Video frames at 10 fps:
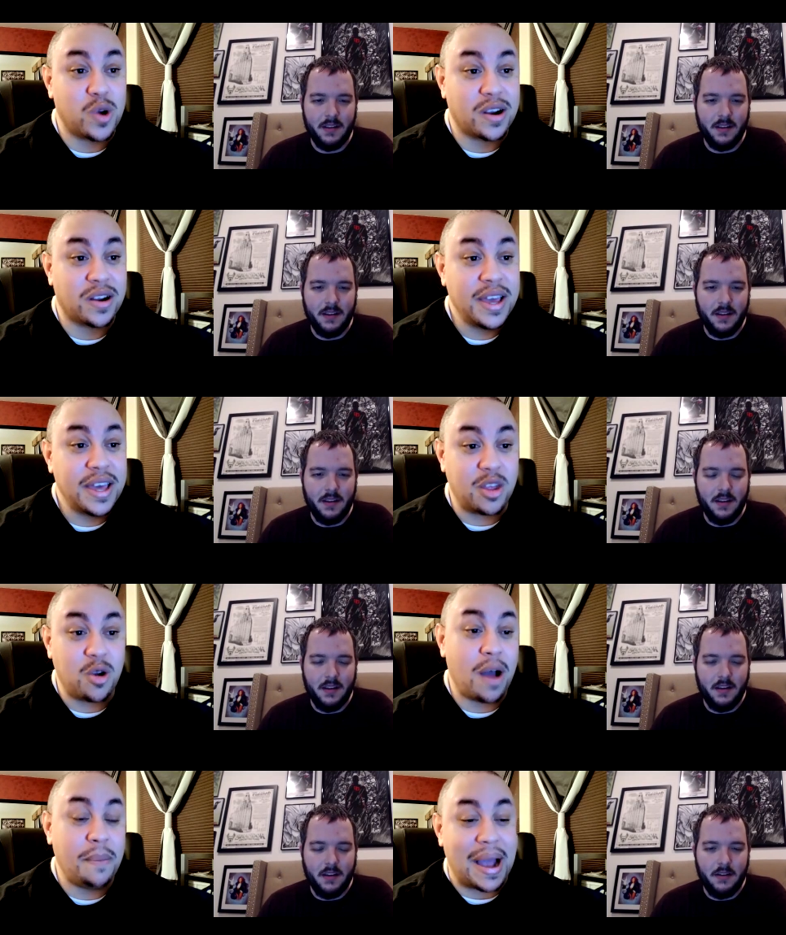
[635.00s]
Speaker 1: where
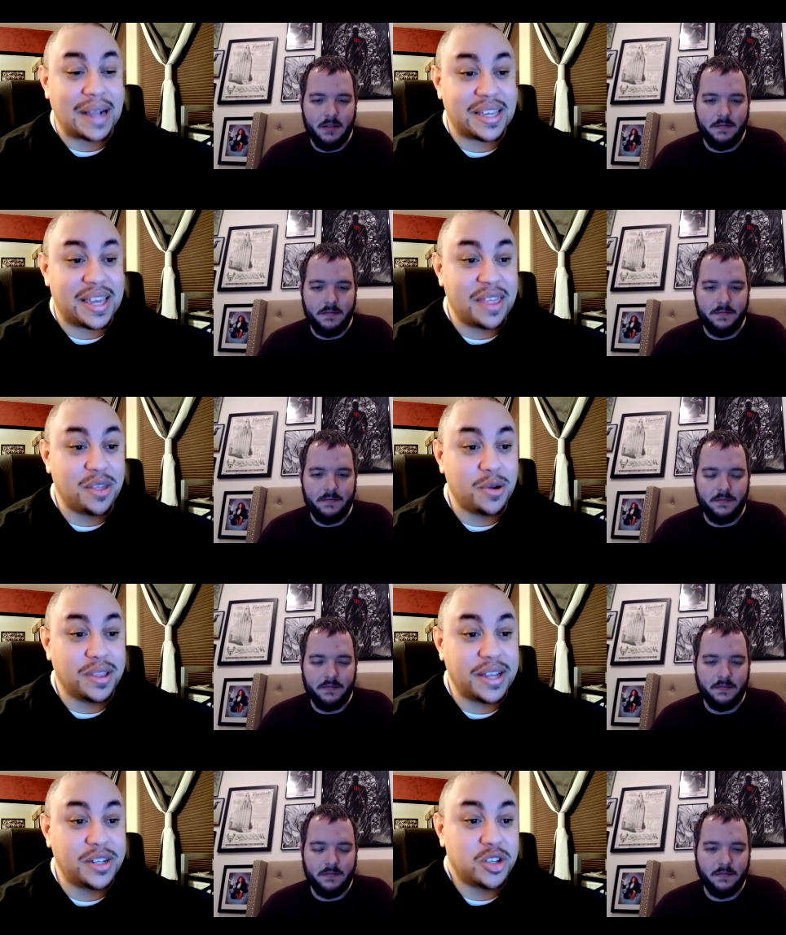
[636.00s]
they're all back together
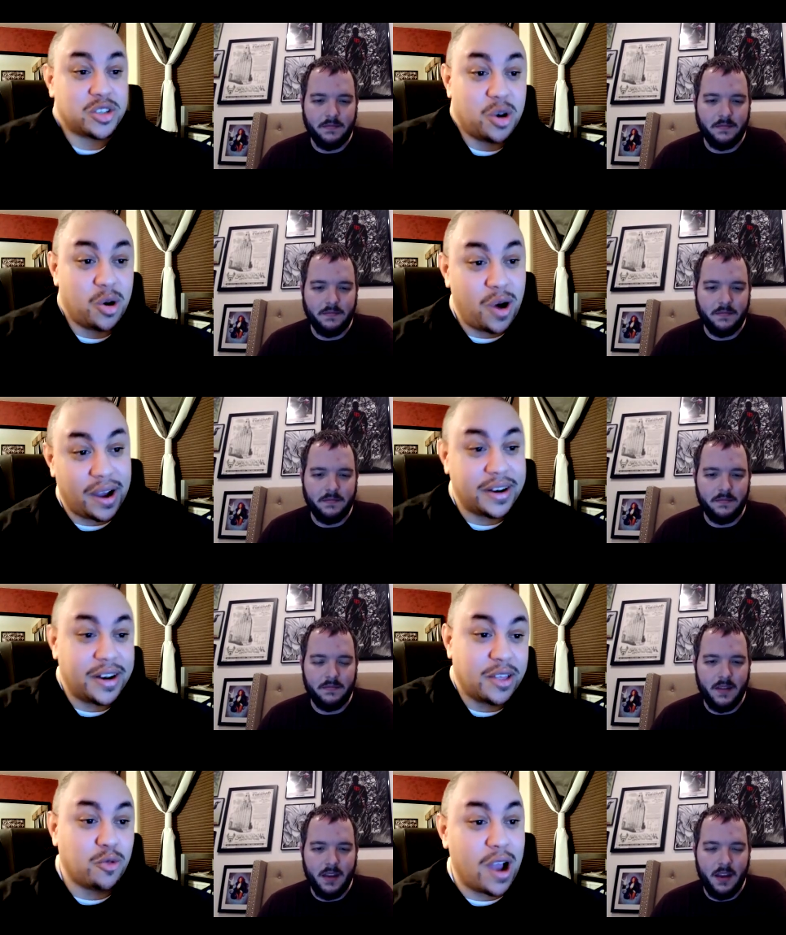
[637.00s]
and they just go on
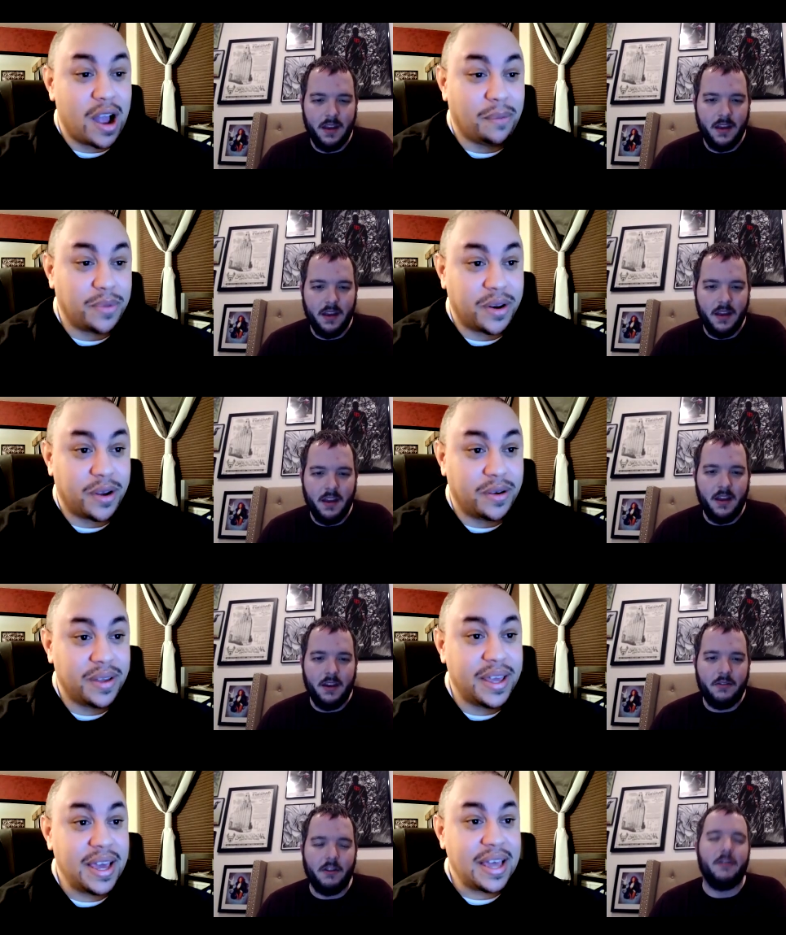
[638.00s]
another romp, you know?
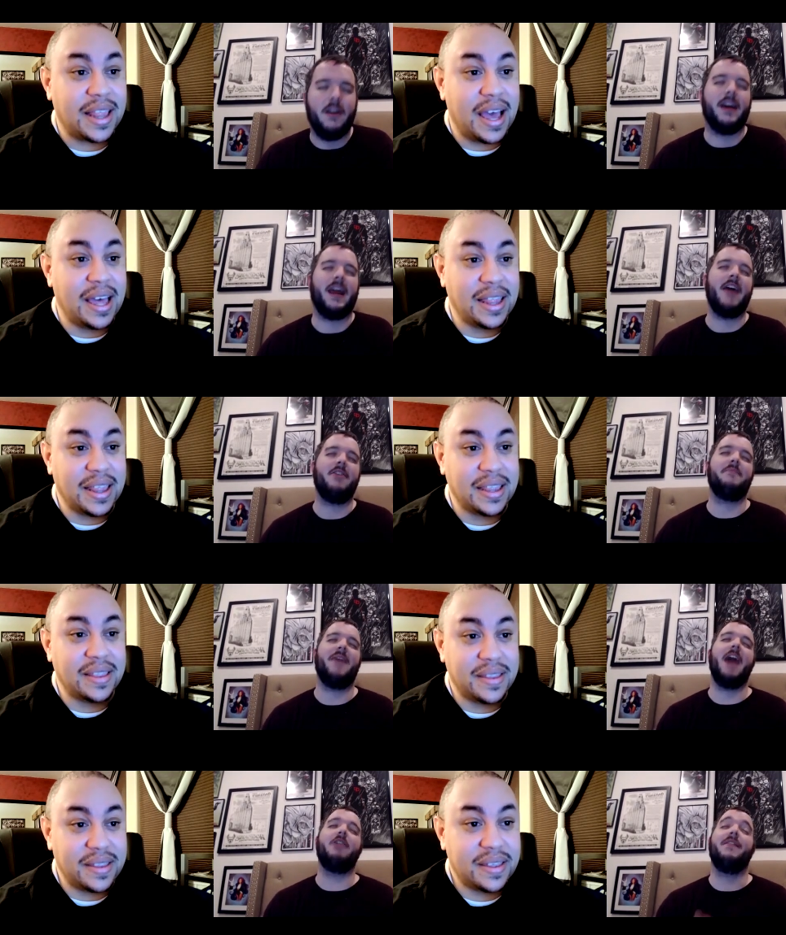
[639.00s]
True. No, like I
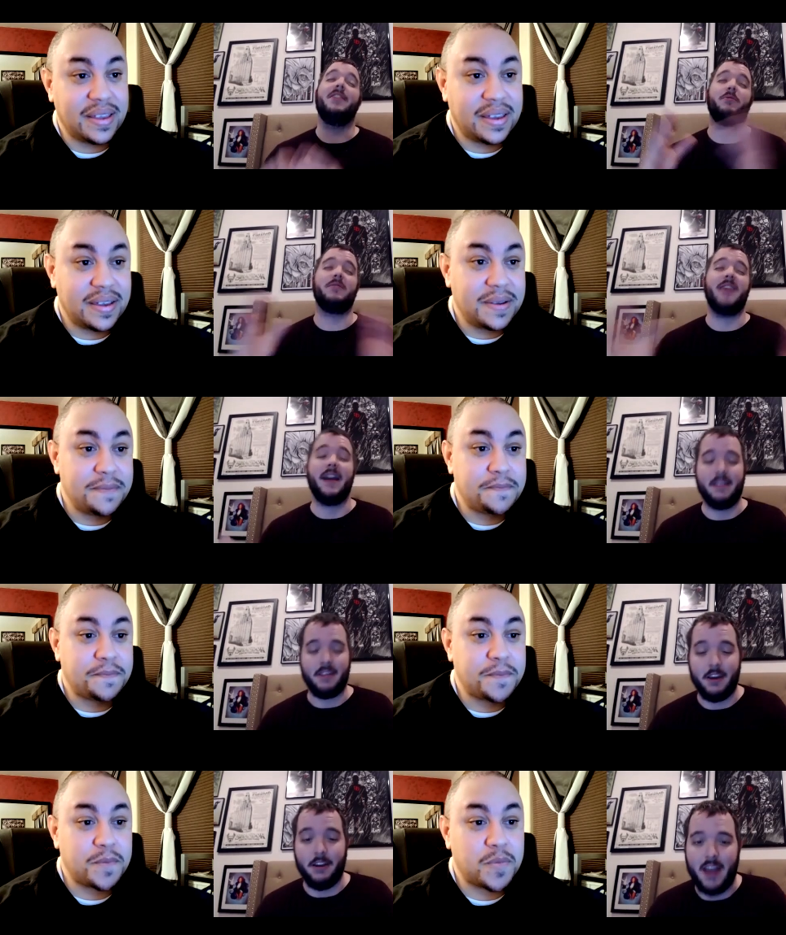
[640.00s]
don't have
Speaker 2: an issue with that
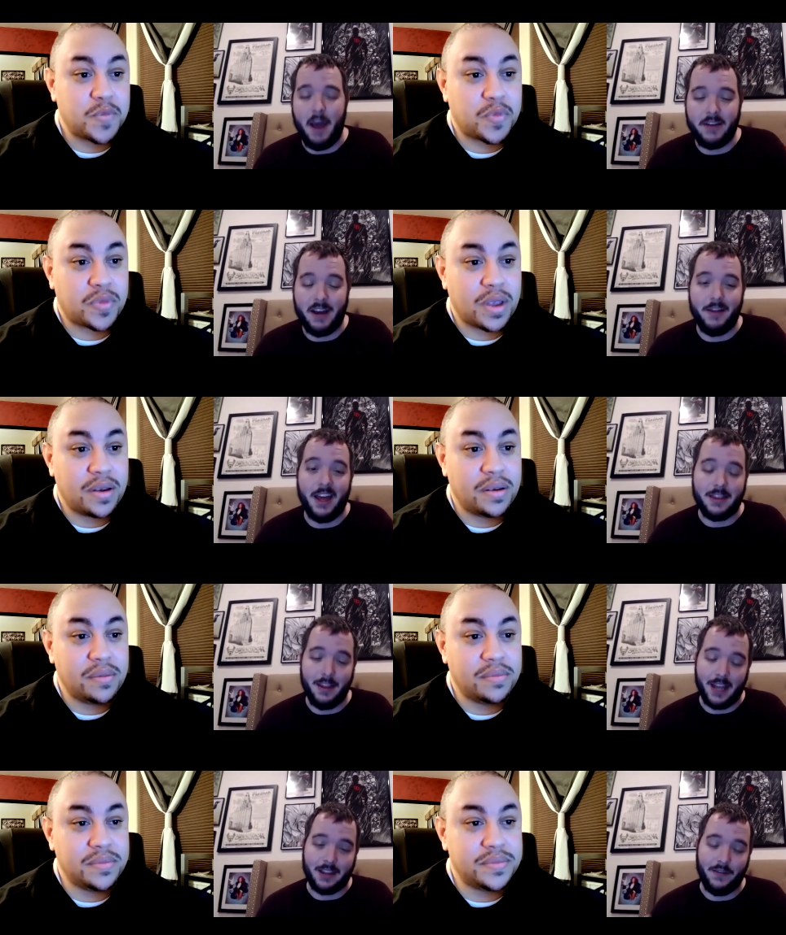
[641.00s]
necessarily. I'm talking
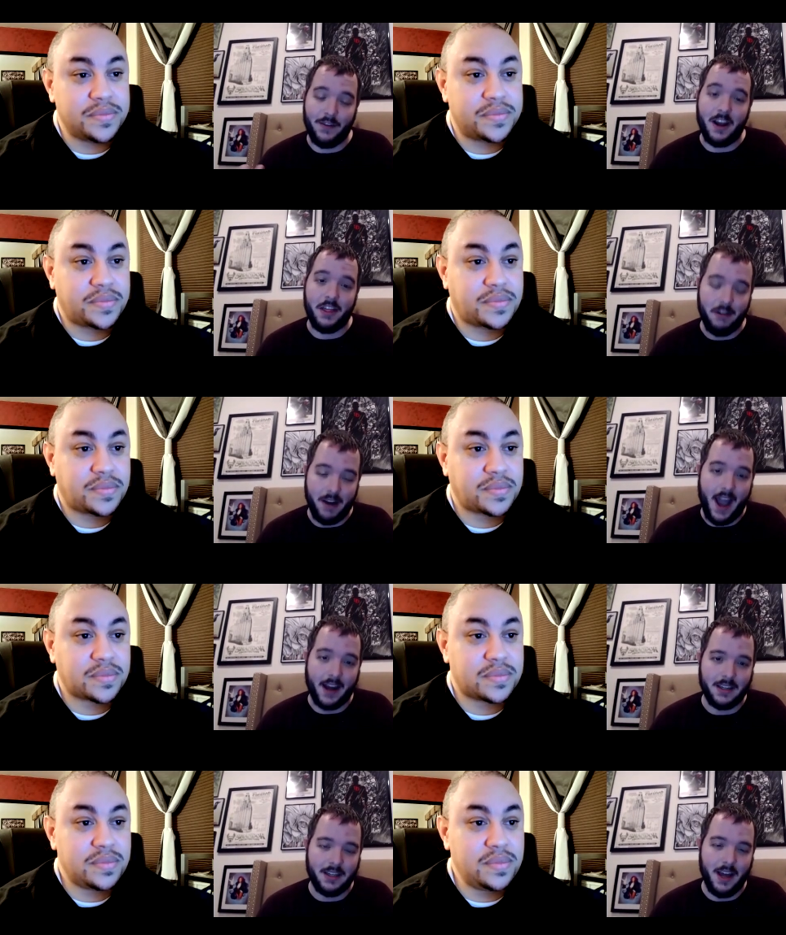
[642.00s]
about like the very third
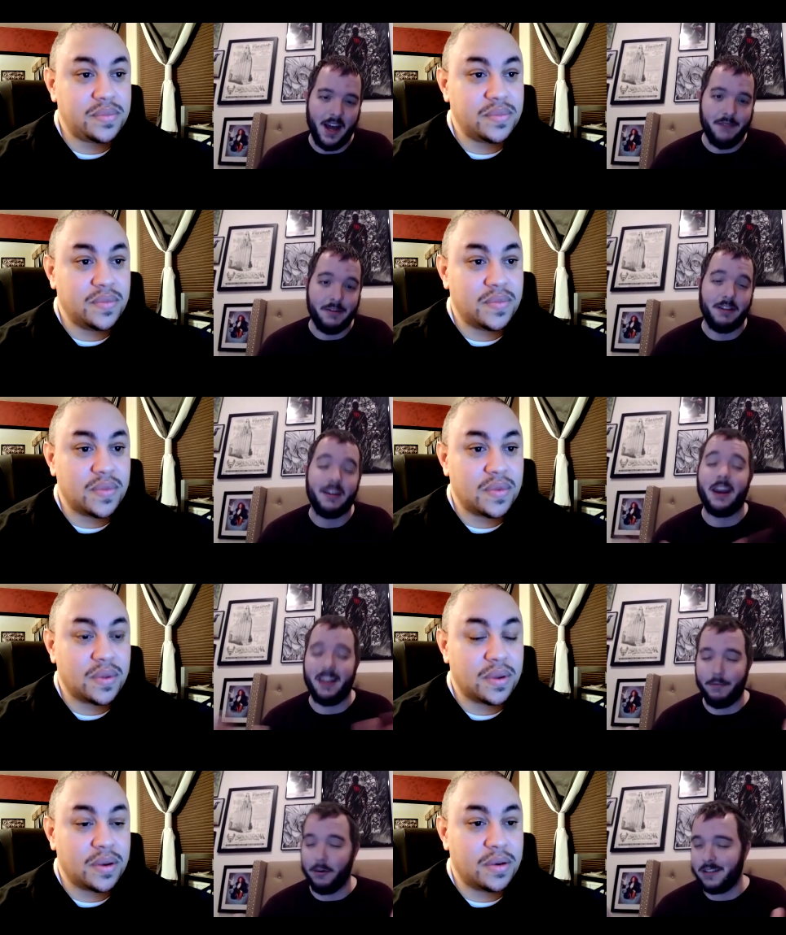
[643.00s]
act, which is
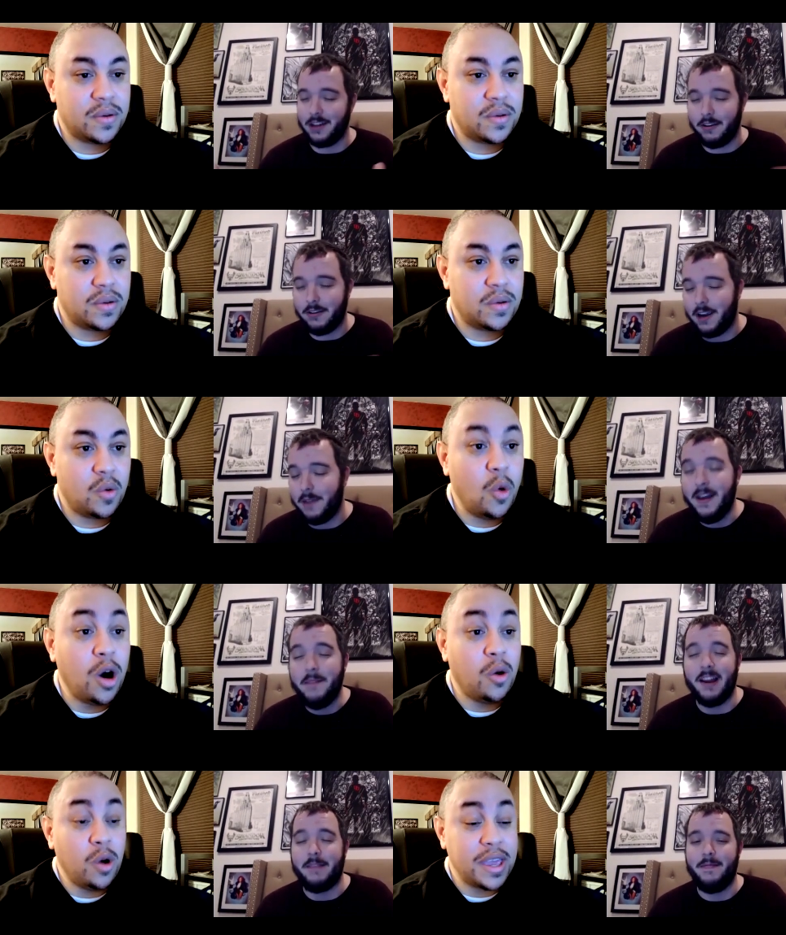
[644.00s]
again spoiler territory.
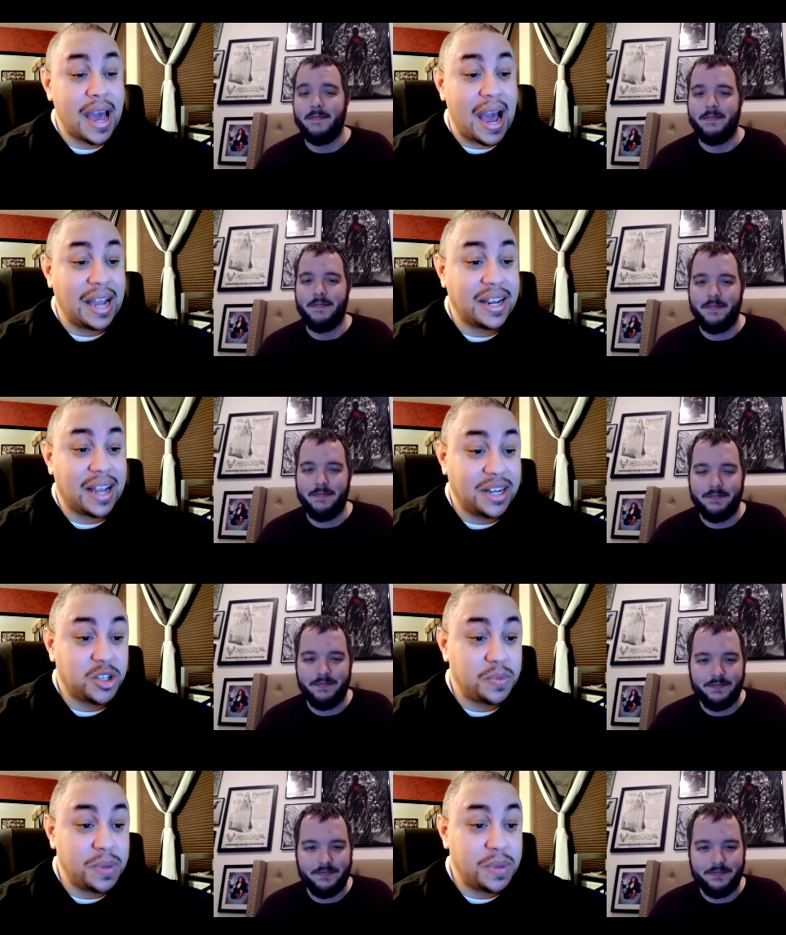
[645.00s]
Speaker 1: Well, yeah. I just